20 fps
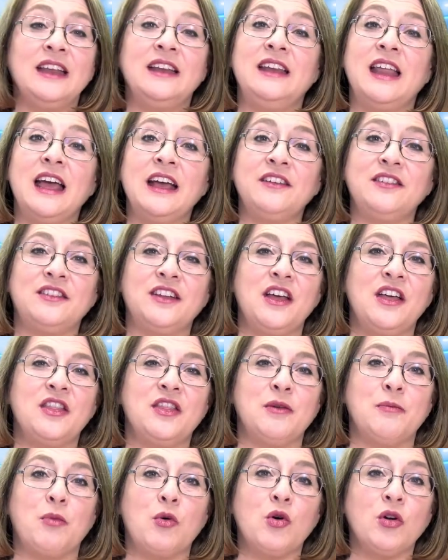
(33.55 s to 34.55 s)
Next,
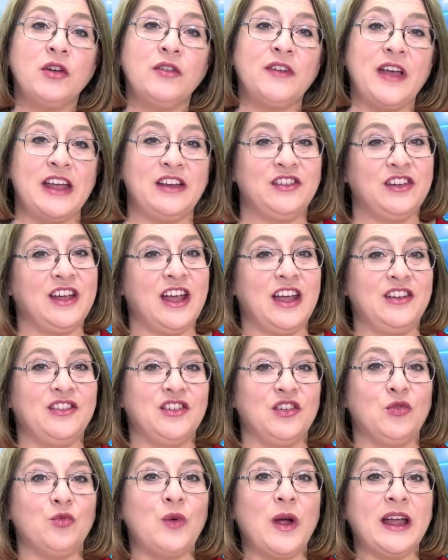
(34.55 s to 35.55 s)
the Board of
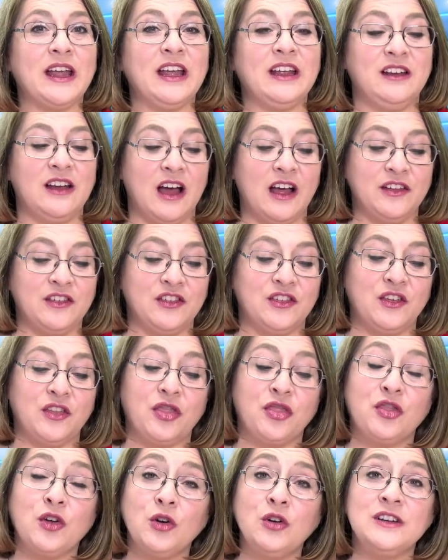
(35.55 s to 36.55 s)
Education recognized
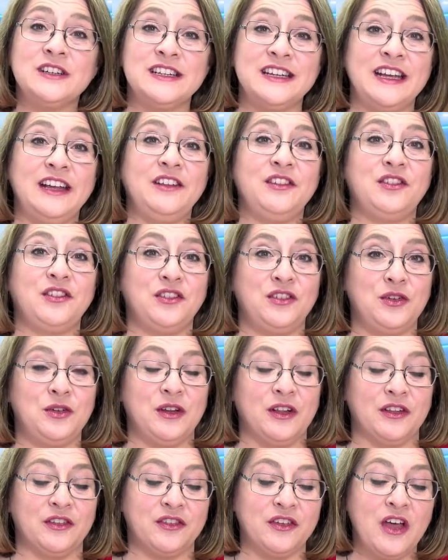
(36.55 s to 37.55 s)
13
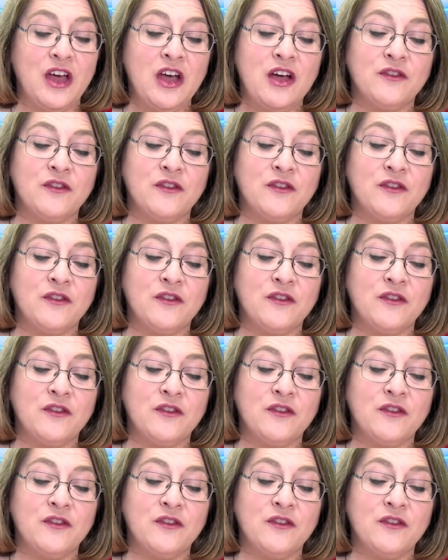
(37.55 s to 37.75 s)
students